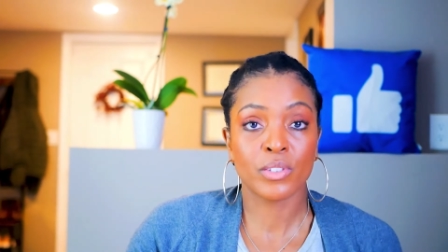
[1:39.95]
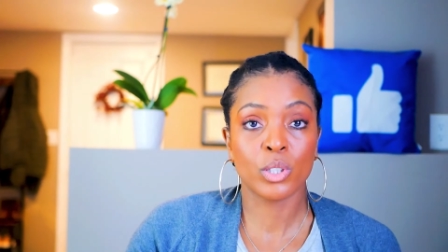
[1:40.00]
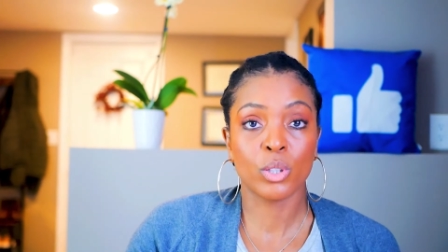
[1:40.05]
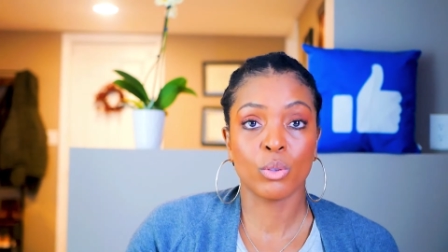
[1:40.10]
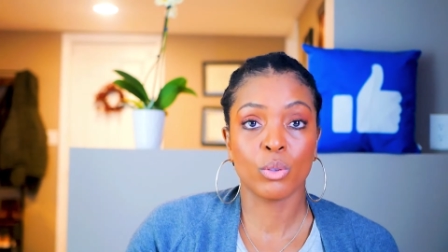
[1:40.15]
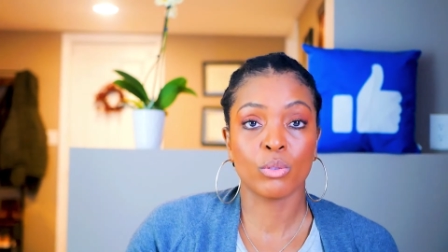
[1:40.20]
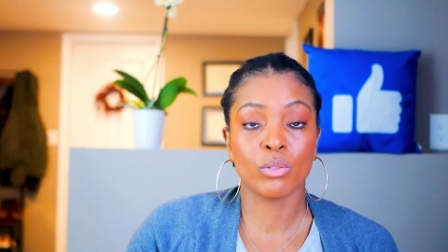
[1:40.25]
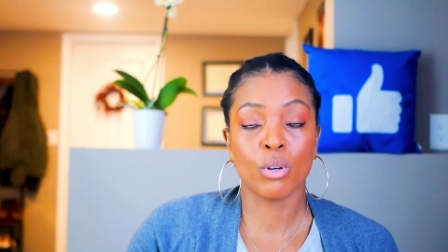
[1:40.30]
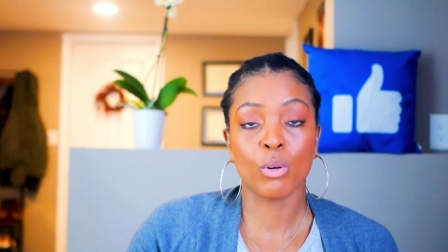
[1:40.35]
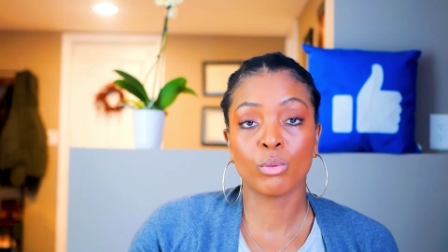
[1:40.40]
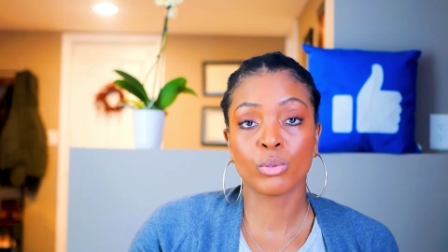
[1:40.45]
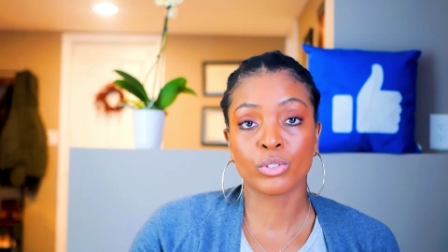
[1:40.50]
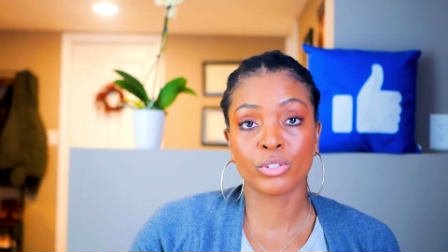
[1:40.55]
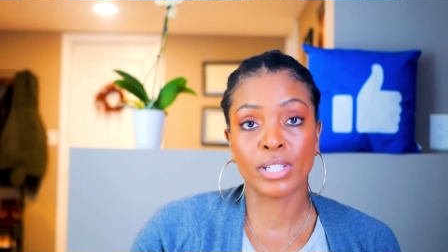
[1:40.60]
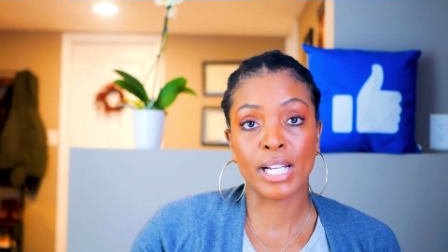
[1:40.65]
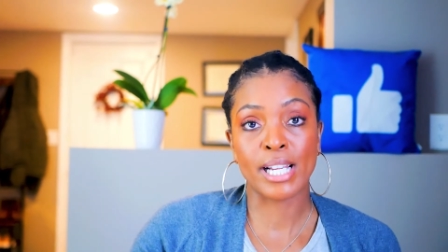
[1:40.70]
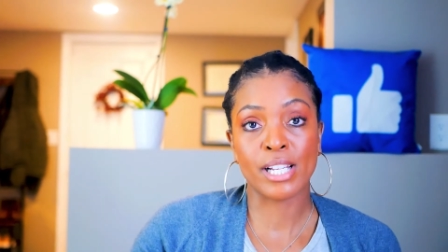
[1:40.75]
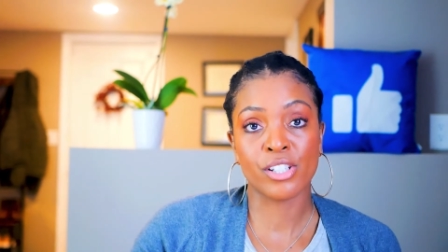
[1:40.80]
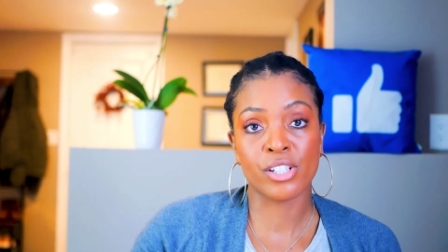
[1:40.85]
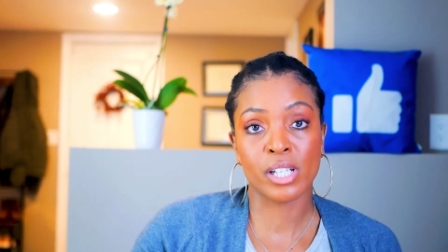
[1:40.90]
you know, older
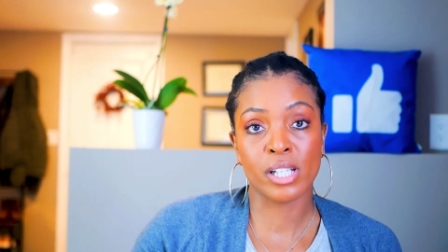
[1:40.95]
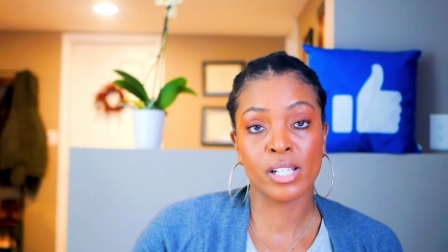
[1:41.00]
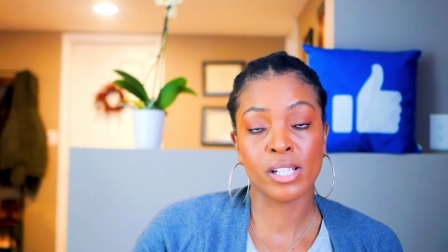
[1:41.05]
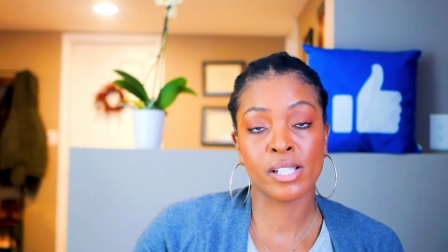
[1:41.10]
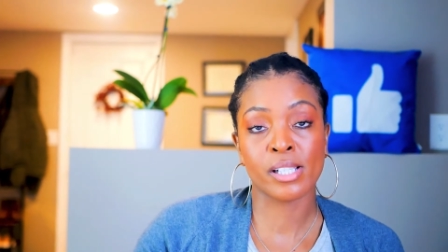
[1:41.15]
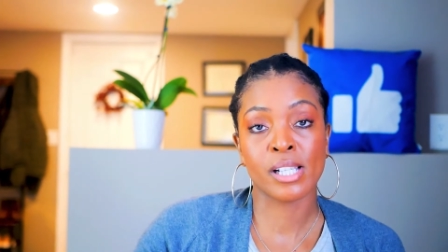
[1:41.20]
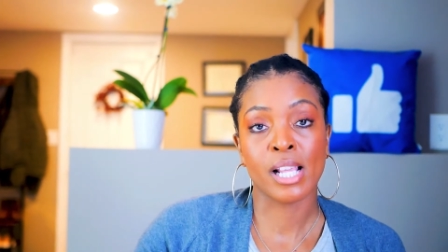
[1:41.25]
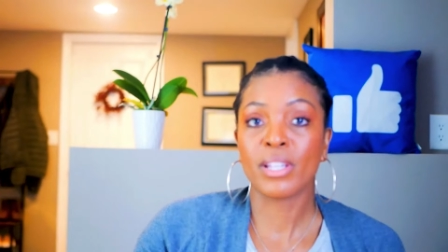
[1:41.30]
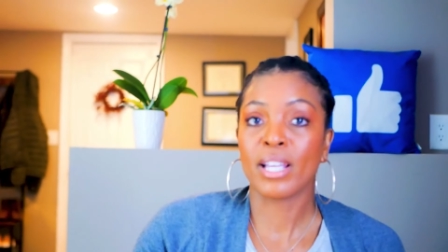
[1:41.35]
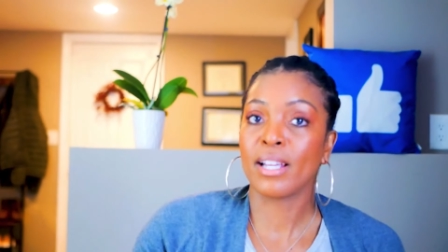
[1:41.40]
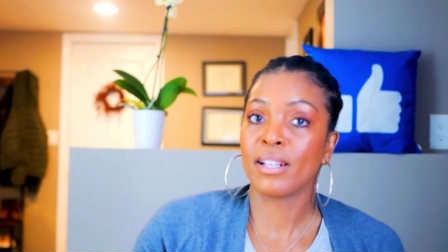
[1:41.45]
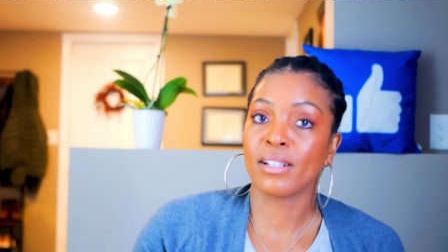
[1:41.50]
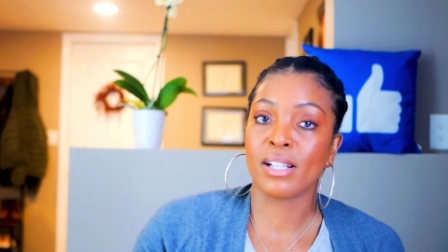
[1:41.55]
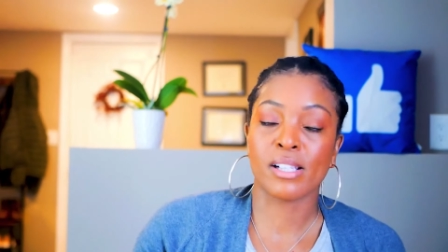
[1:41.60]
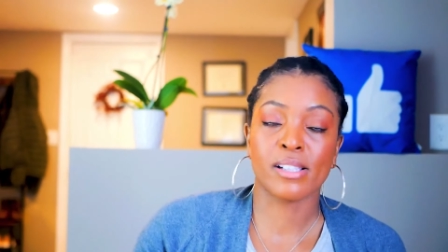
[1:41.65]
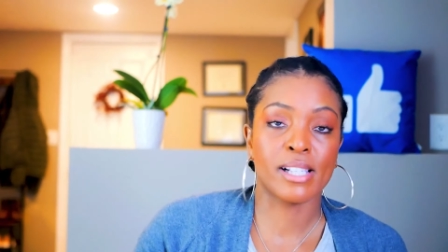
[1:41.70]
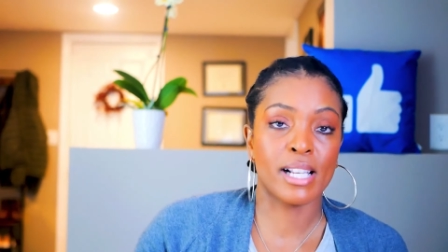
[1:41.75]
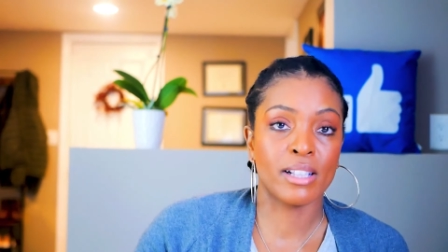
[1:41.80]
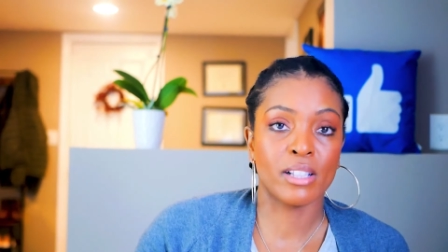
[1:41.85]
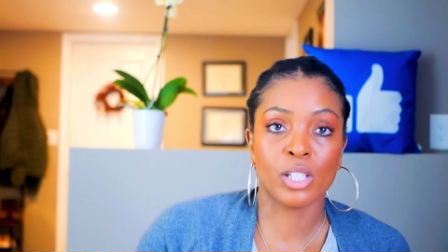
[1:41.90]
ages than,
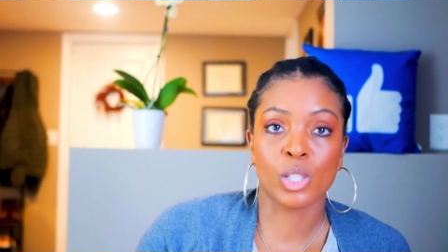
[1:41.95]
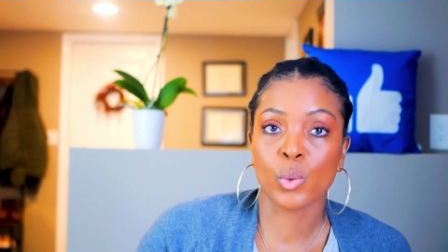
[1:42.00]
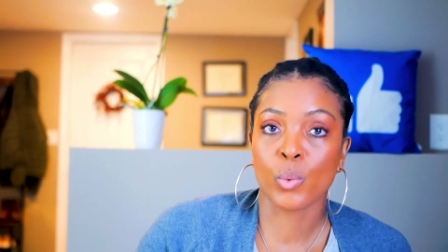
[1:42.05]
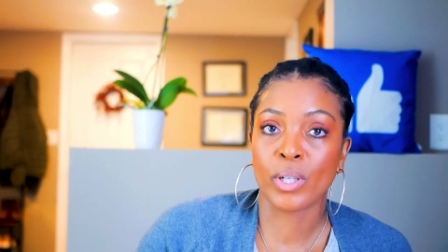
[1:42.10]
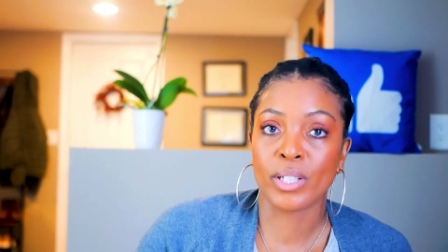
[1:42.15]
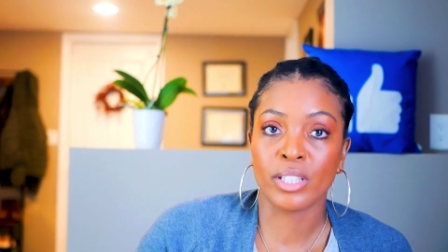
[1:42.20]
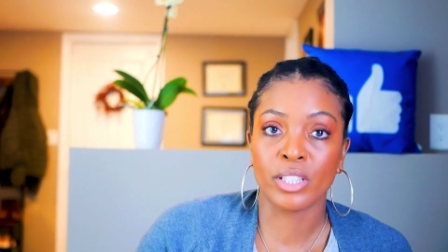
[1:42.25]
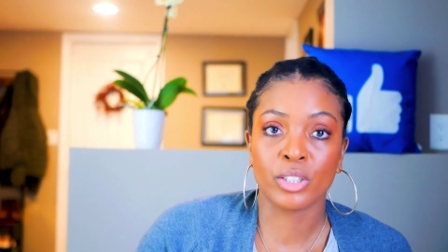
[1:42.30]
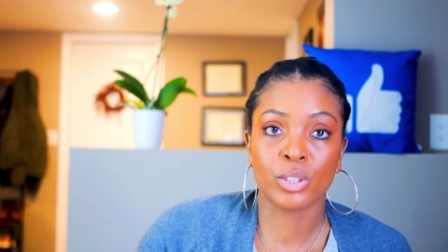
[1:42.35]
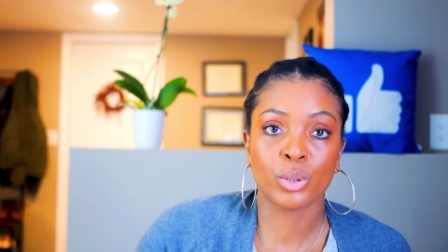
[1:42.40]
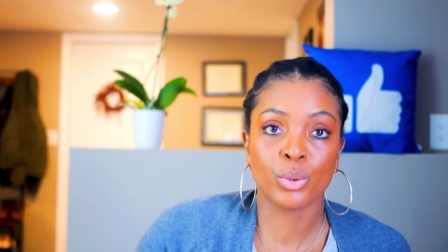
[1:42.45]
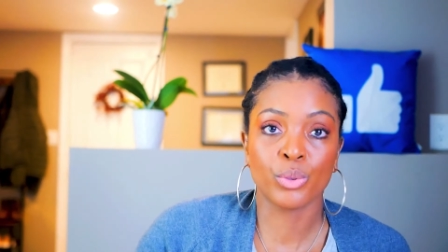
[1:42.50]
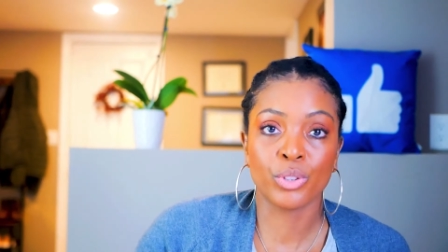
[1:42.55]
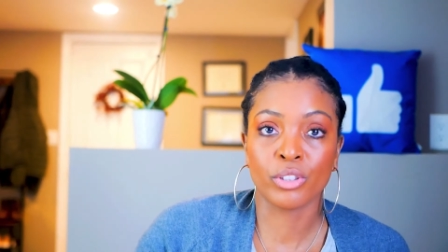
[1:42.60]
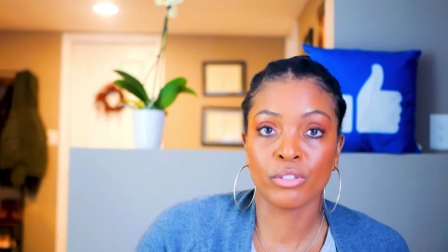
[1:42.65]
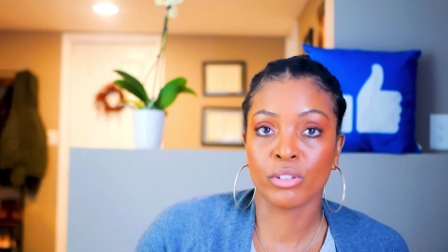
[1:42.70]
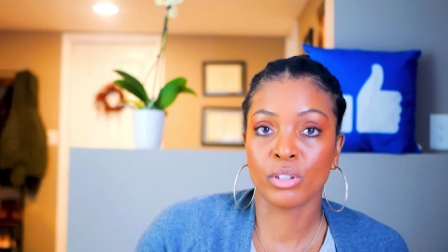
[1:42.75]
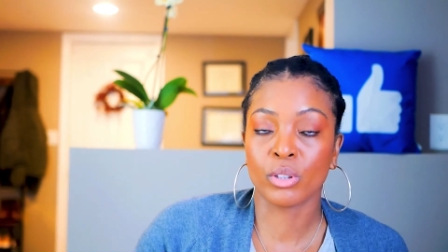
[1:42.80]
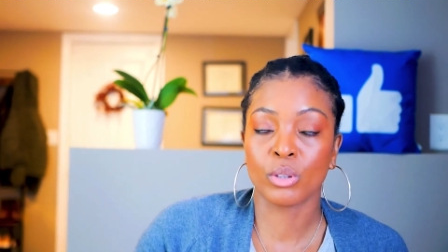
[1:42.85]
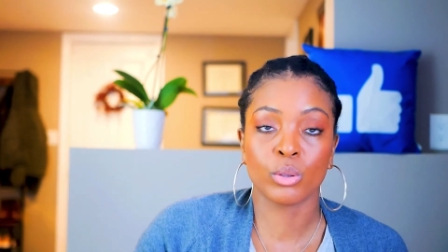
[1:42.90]
let's say, the 22
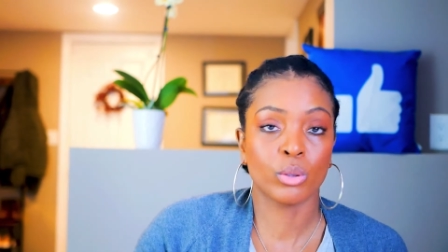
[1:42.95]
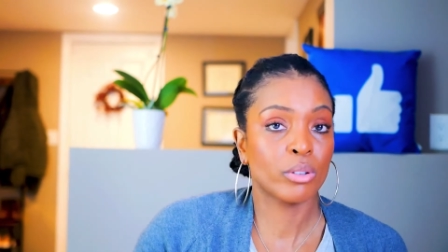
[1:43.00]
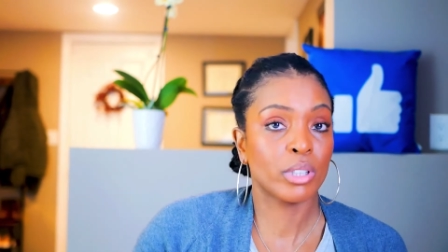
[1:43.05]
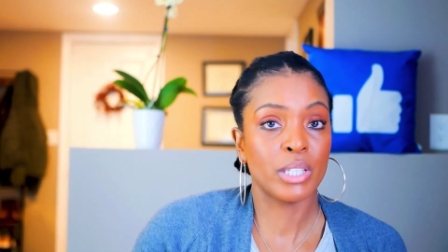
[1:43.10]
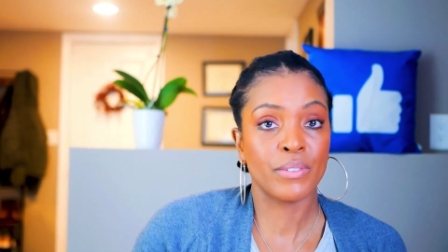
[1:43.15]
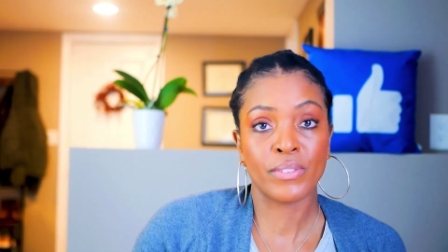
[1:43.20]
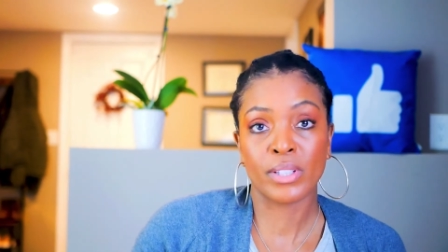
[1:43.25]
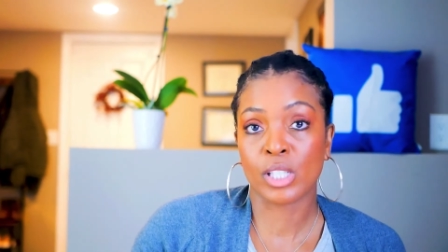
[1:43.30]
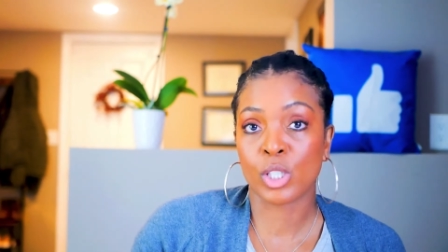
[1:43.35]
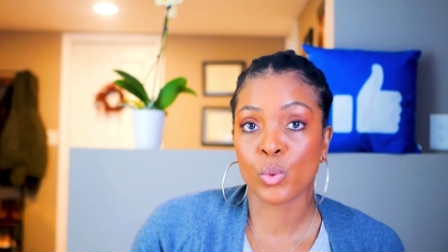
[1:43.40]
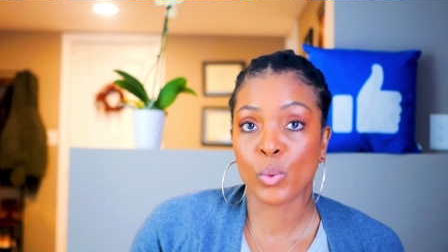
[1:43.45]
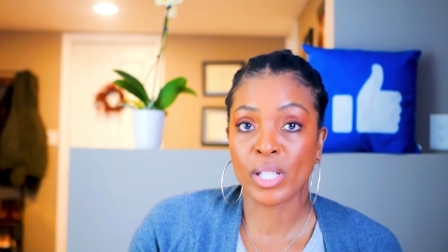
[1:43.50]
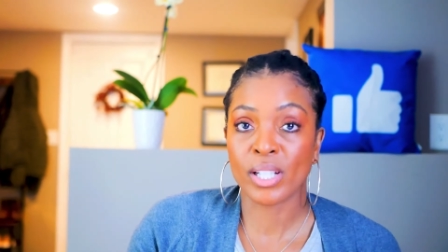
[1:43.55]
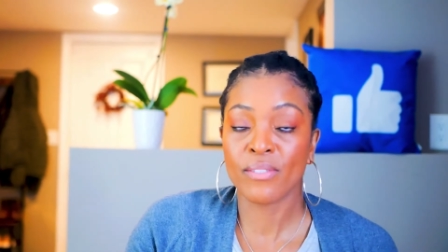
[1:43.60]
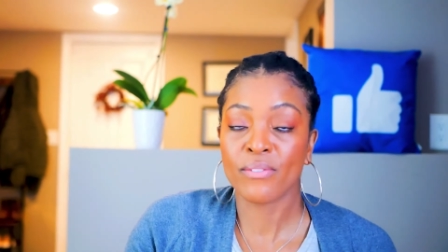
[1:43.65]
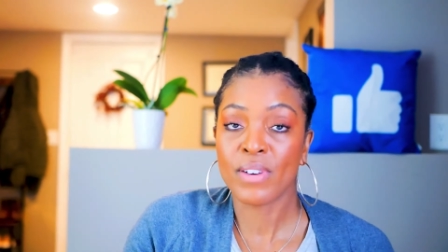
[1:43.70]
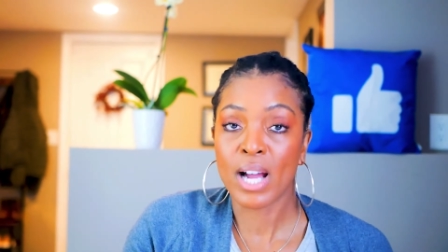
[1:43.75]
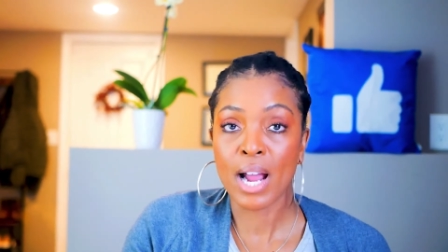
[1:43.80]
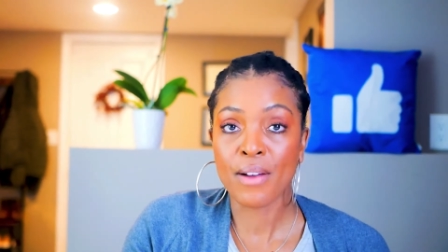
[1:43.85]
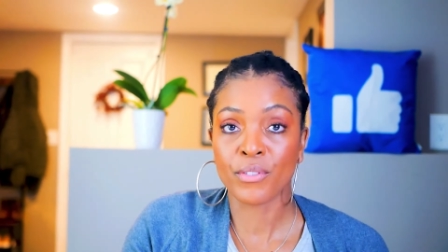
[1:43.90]
year old or even the
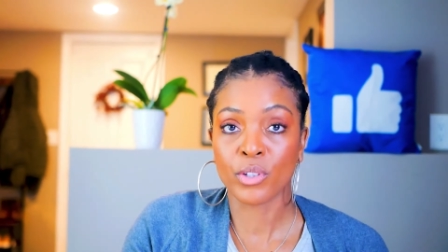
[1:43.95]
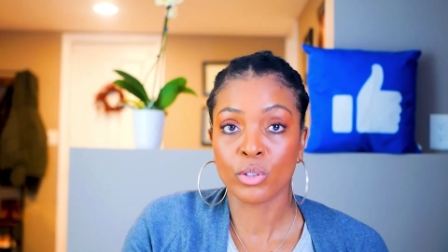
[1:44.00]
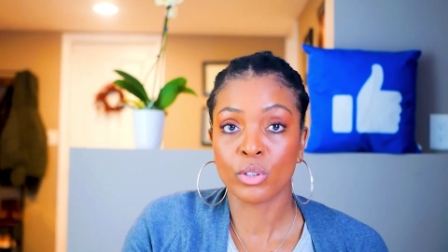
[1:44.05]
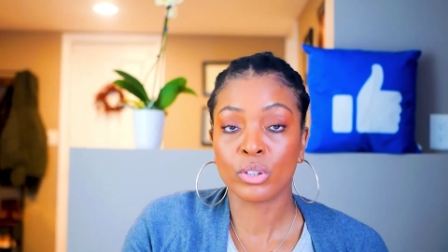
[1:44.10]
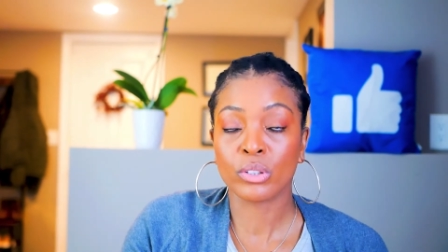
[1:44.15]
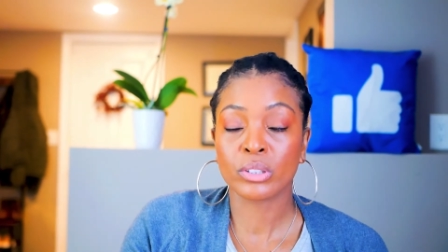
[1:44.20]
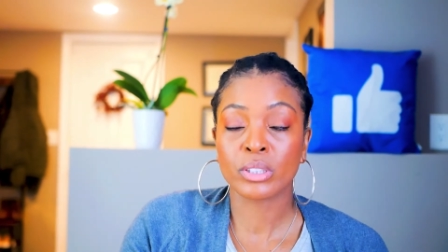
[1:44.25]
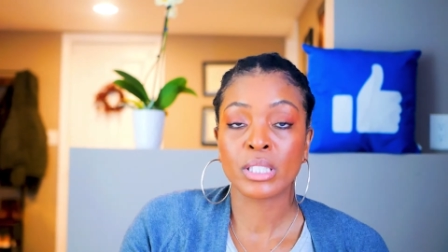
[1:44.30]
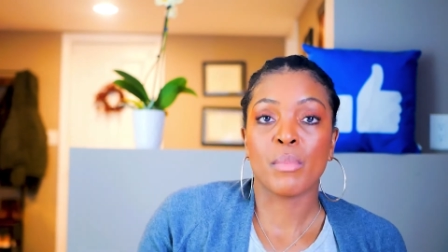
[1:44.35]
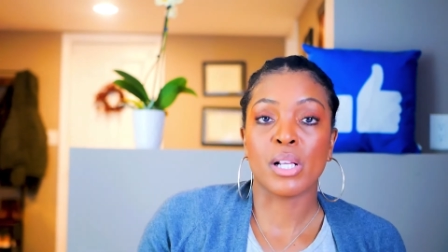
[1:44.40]
25 year old.